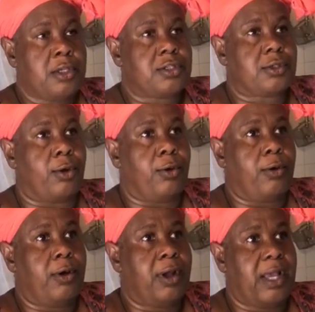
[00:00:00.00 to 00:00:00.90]

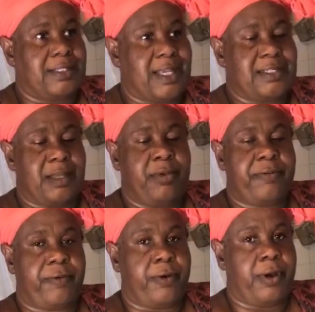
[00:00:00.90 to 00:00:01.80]
So, as I said
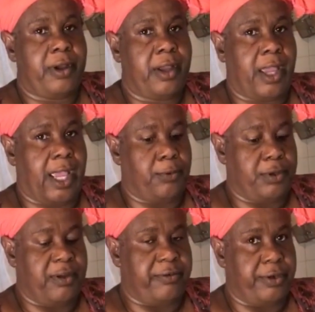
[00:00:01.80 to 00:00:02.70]
before, I
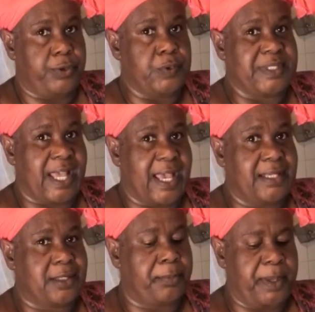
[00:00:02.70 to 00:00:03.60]
would never use
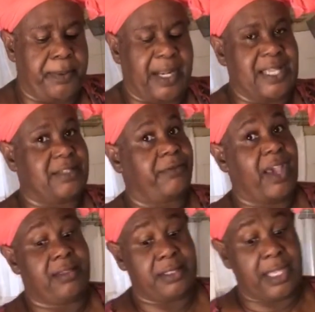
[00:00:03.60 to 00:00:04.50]
ice. Some people
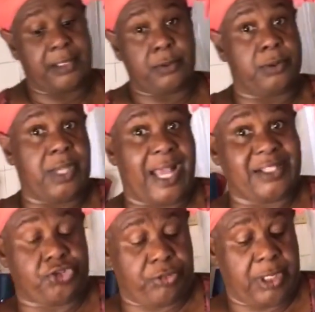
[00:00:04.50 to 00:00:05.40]
classify this, I told you,
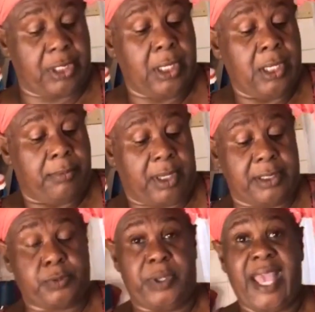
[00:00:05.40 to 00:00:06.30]
as drink
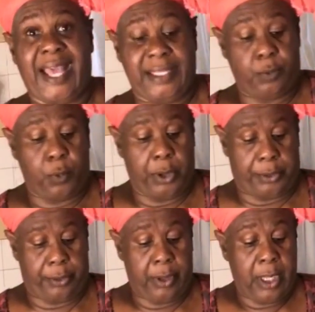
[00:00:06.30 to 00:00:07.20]
because we had it
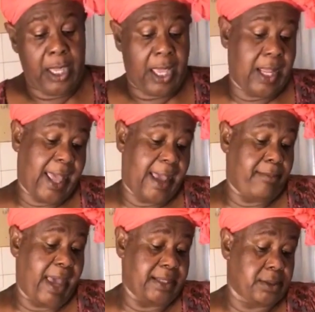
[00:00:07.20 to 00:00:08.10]
water. And I
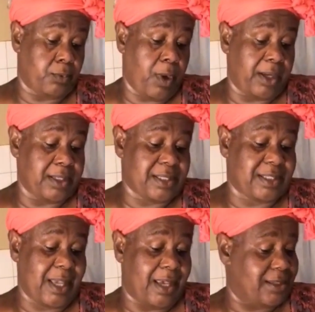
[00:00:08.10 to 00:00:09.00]
might want to
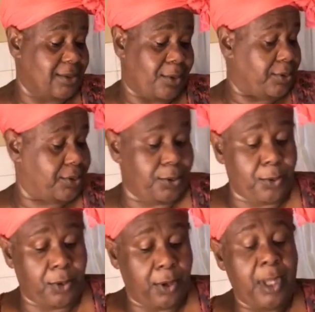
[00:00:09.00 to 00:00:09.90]
say so
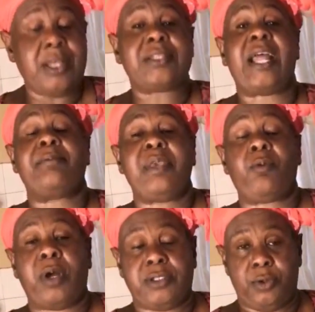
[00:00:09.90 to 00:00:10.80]
too. Tell me
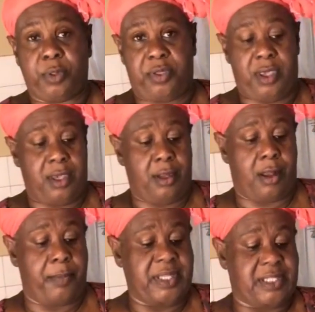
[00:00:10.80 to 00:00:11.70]
what you think in the
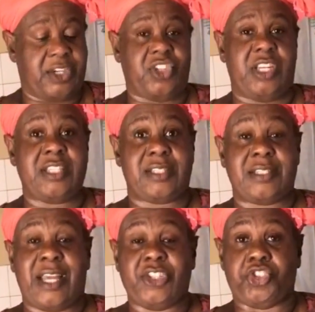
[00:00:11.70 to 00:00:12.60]
comment section. Is
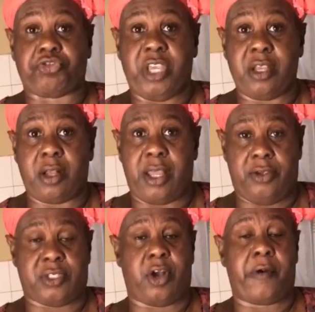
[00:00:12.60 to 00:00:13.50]
this a drink?
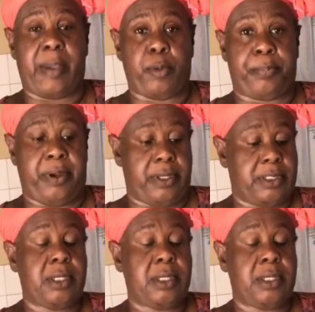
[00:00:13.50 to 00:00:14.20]
You saw how I prepared